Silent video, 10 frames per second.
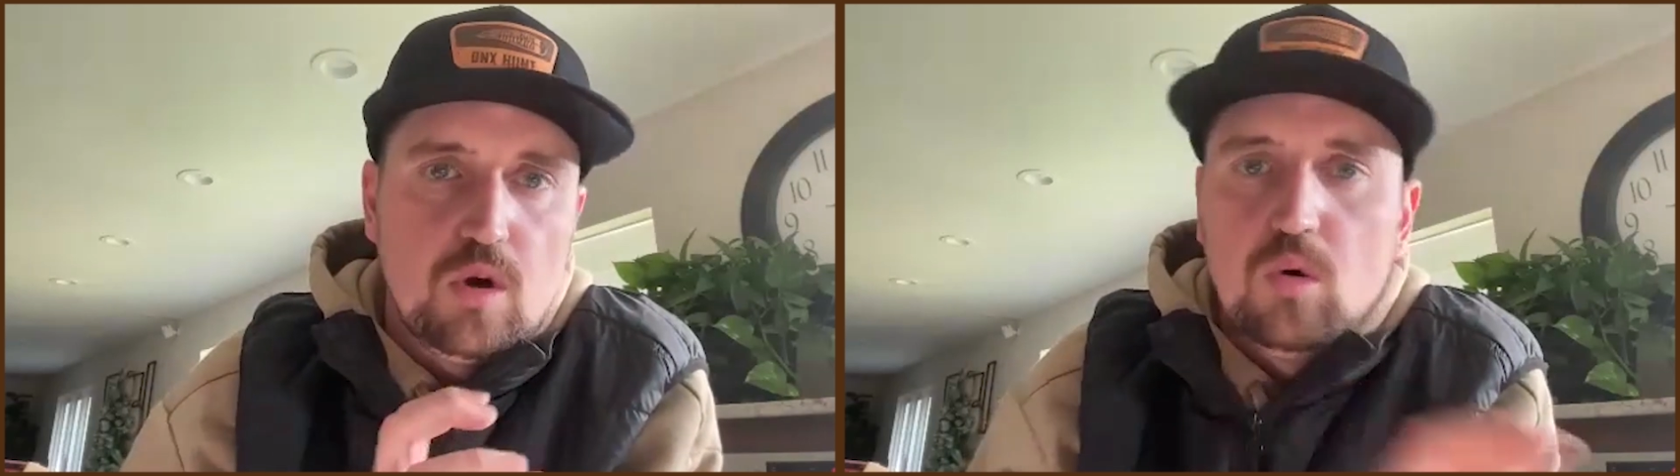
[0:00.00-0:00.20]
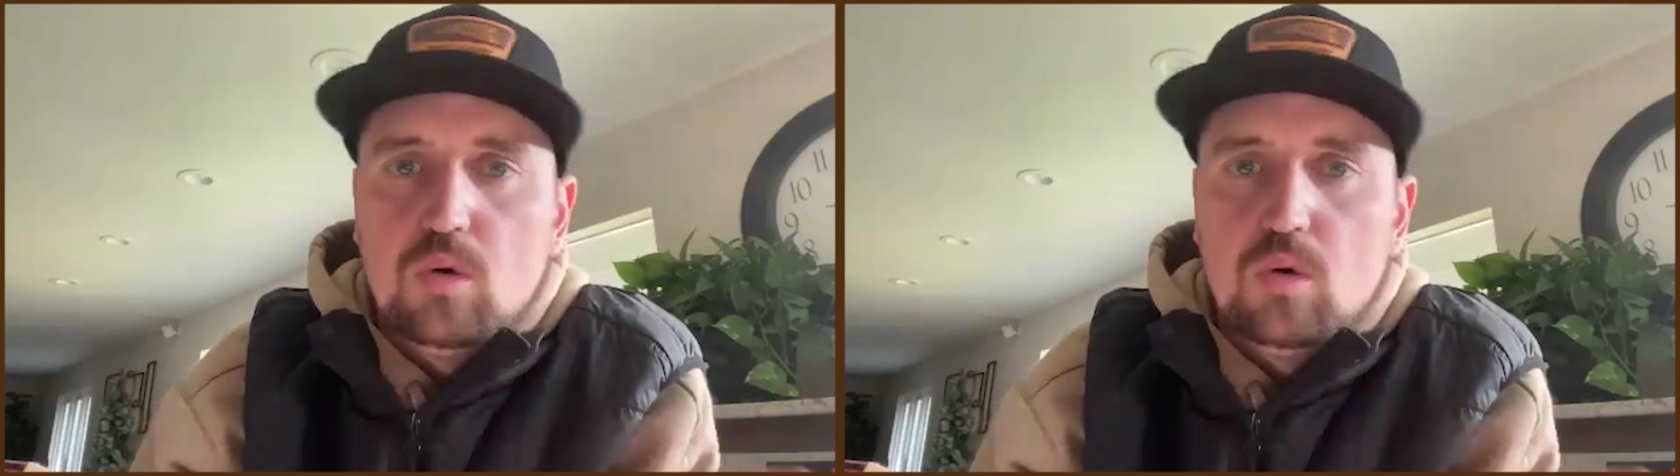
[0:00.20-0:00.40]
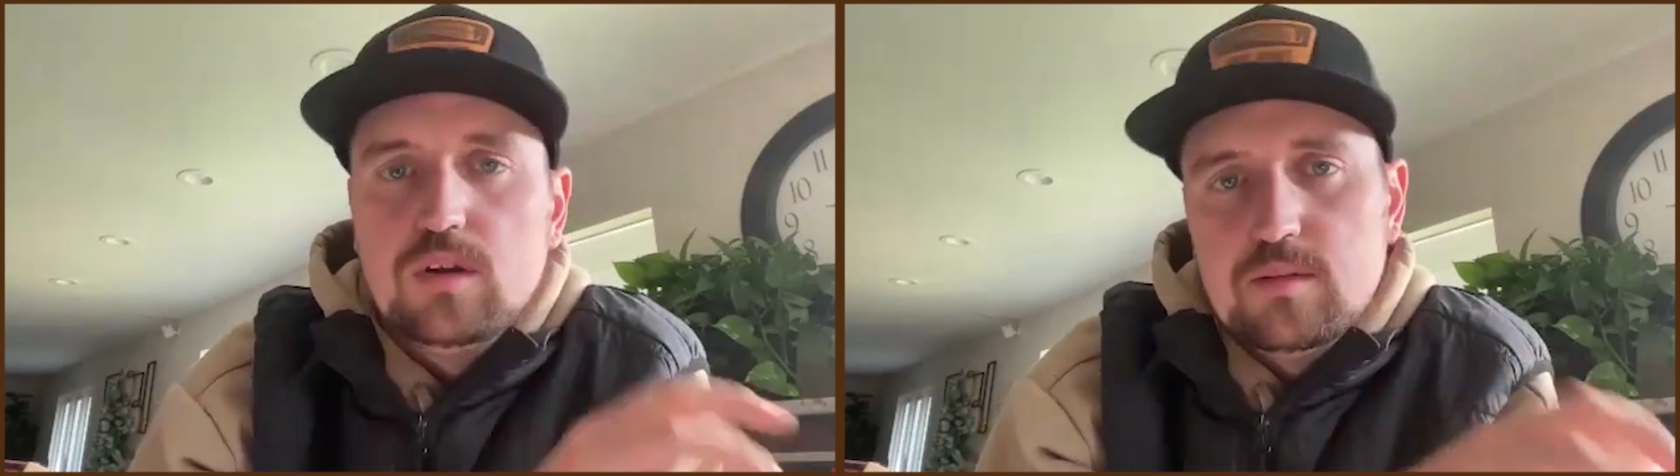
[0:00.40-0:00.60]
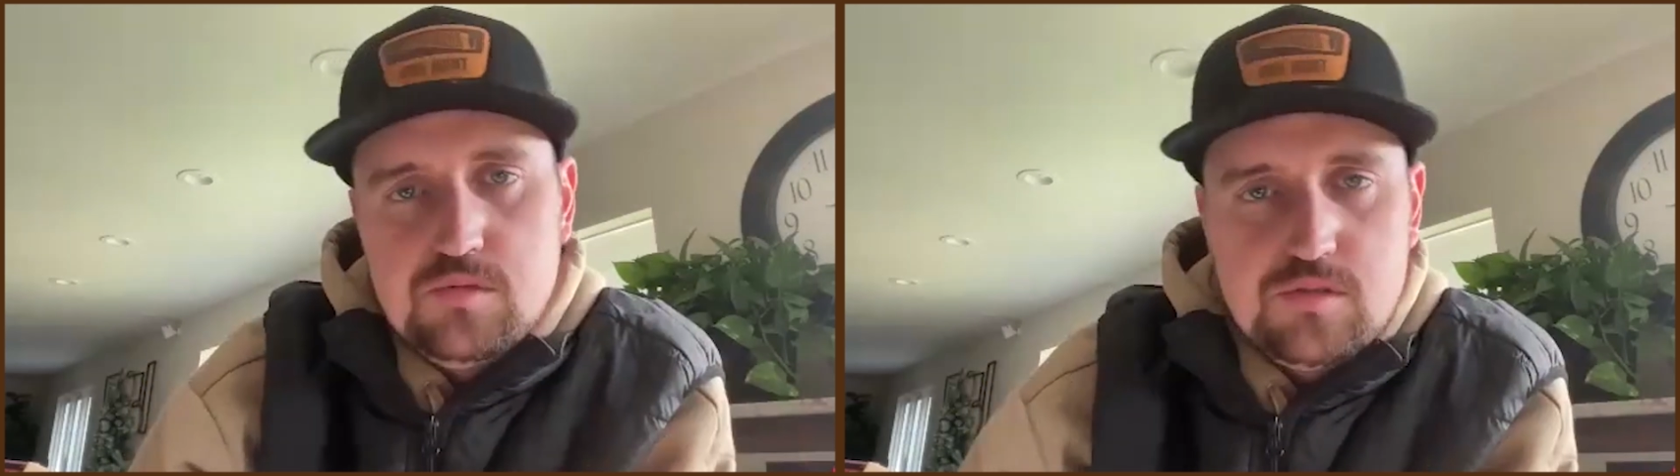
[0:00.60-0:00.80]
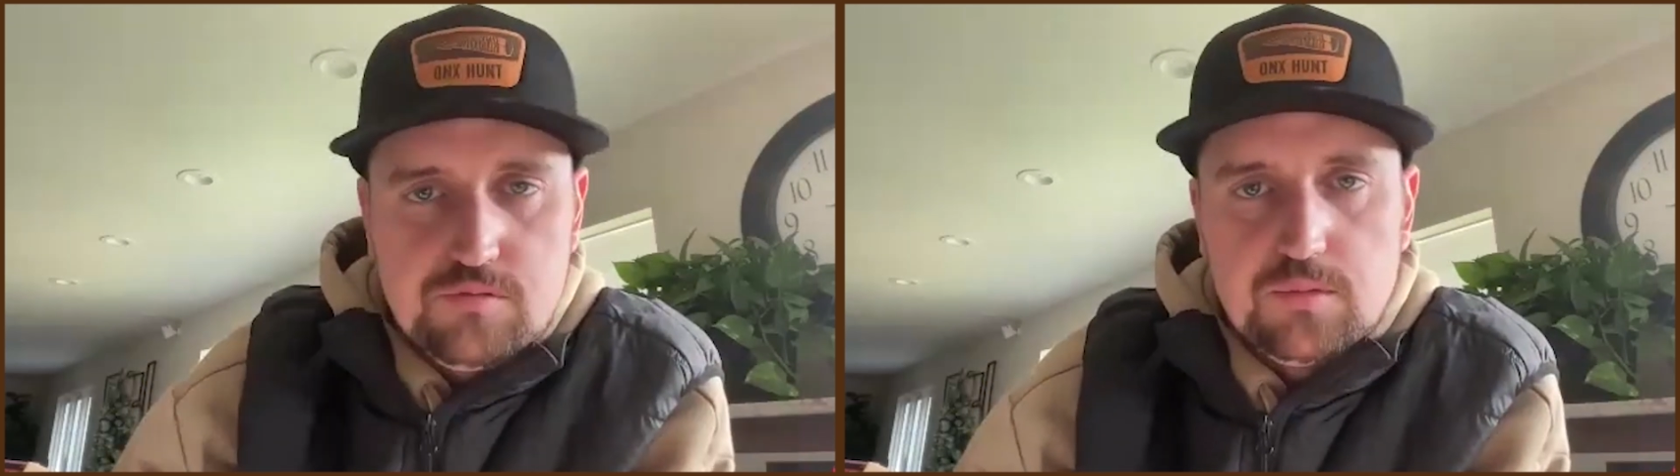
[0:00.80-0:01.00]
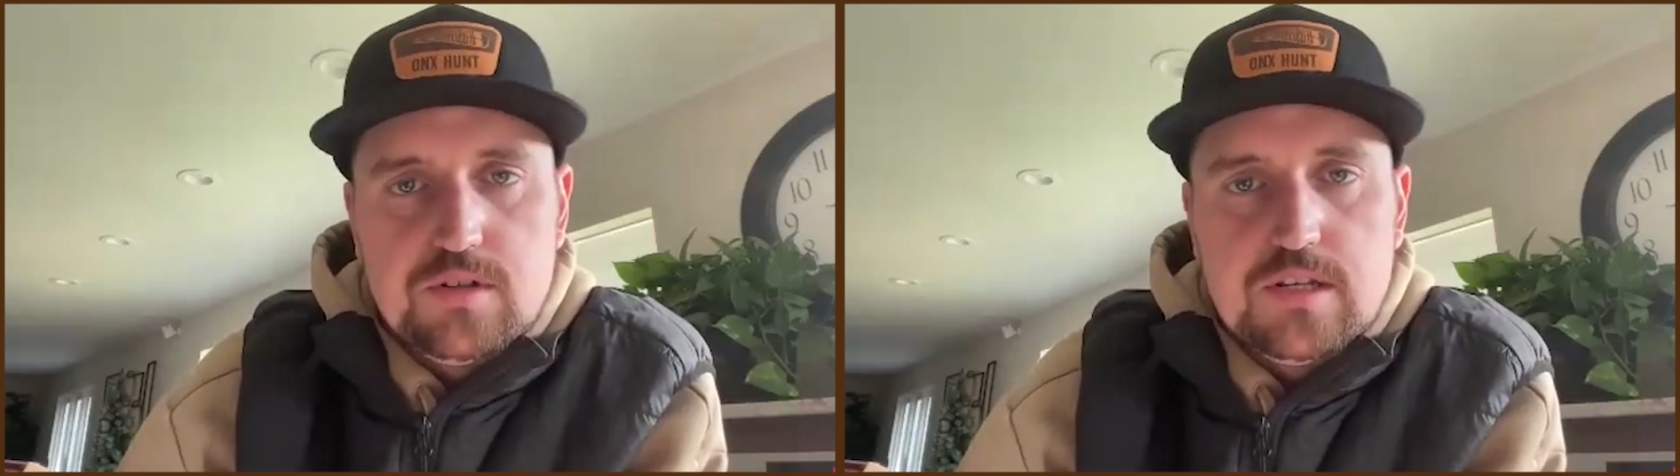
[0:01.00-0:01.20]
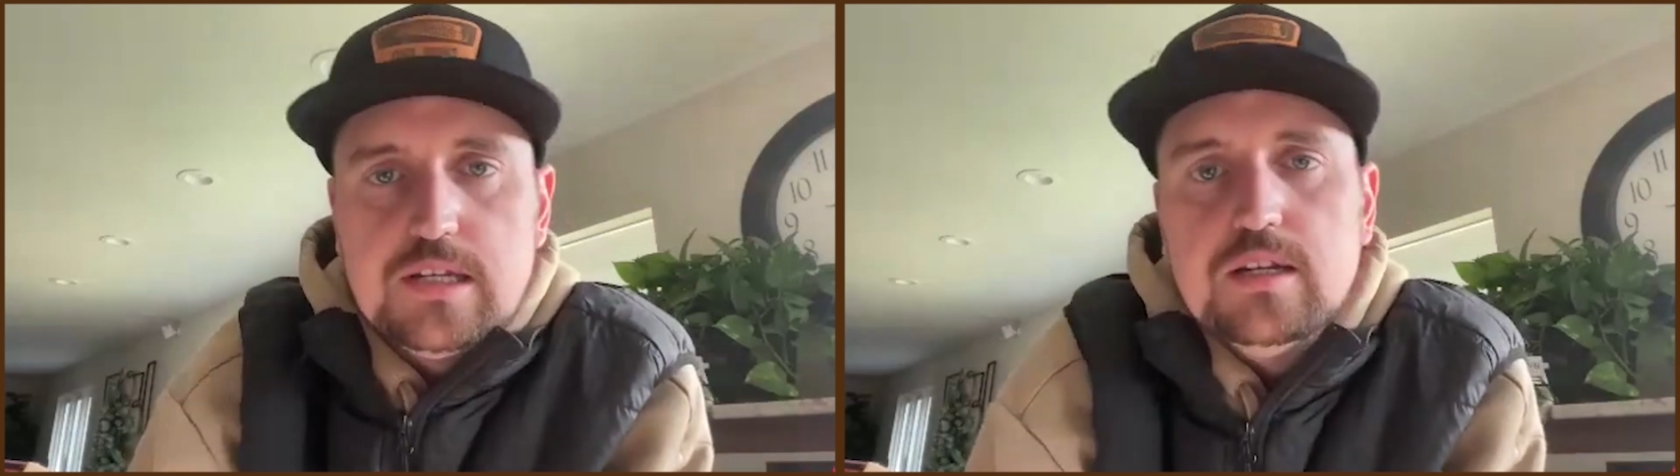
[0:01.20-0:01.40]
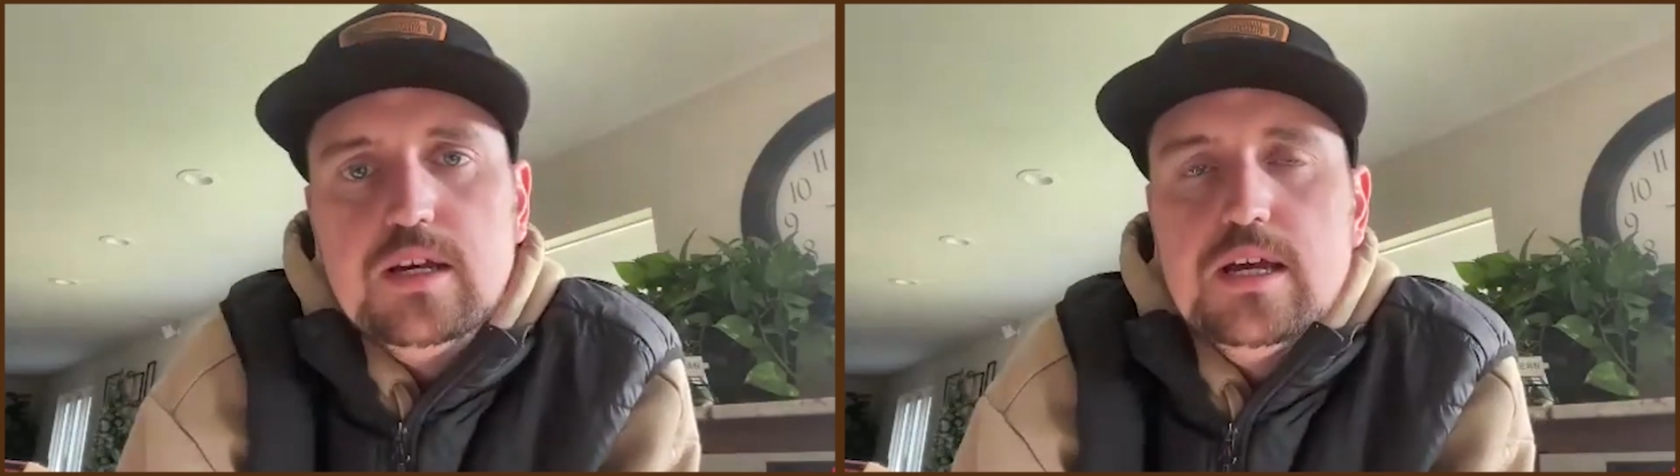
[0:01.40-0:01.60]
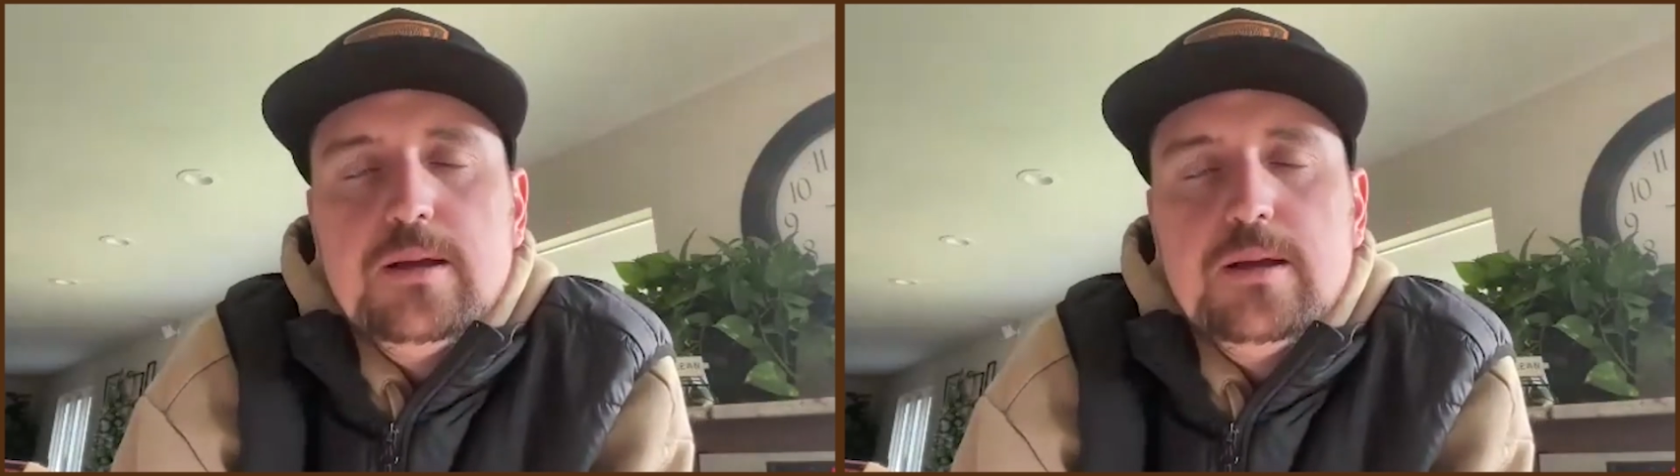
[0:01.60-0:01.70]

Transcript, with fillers: hold him to his routine.